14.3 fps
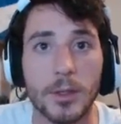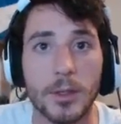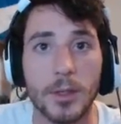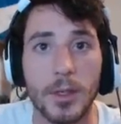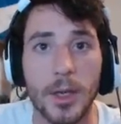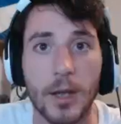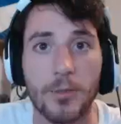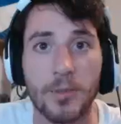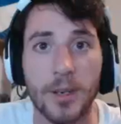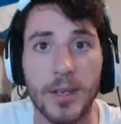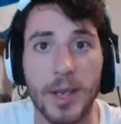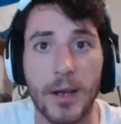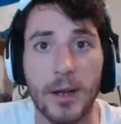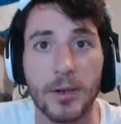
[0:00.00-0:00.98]
I've been
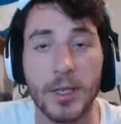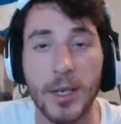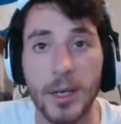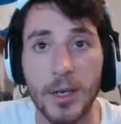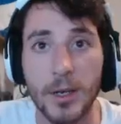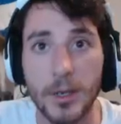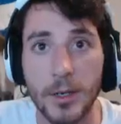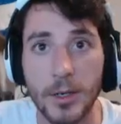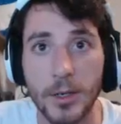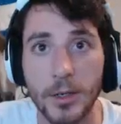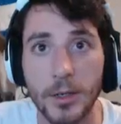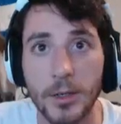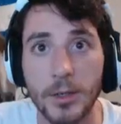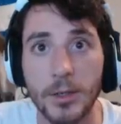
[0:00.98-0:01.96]
down
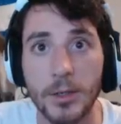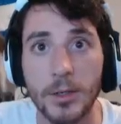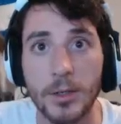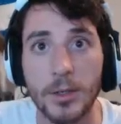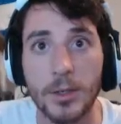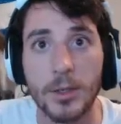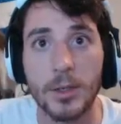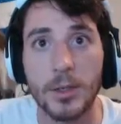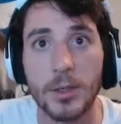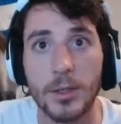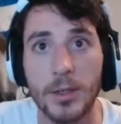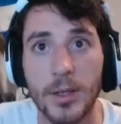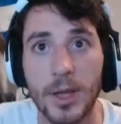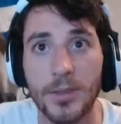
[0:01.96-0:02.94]
here.
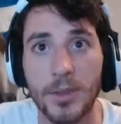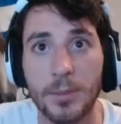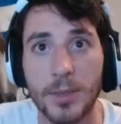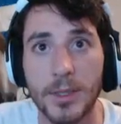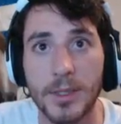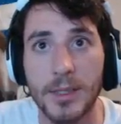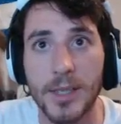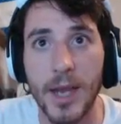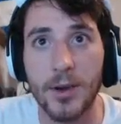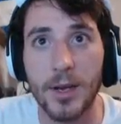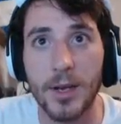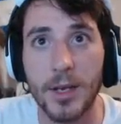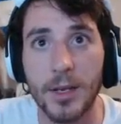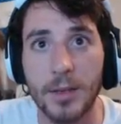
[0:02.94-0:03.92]
Nothing but
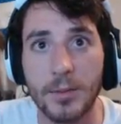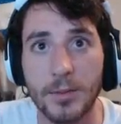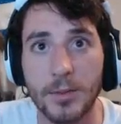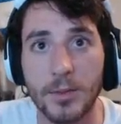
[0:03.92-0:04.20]
scary